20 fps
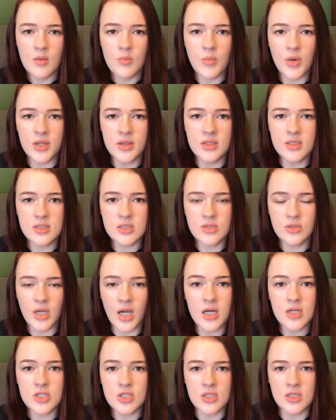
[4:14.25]
But this
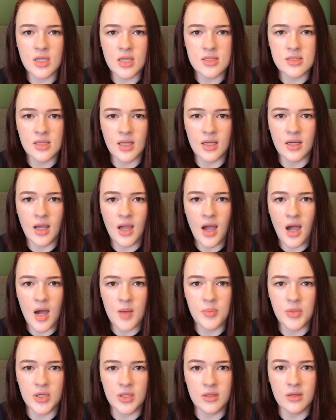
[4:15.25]
reaction does not
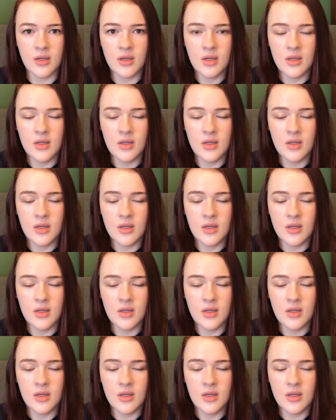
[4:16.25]
happen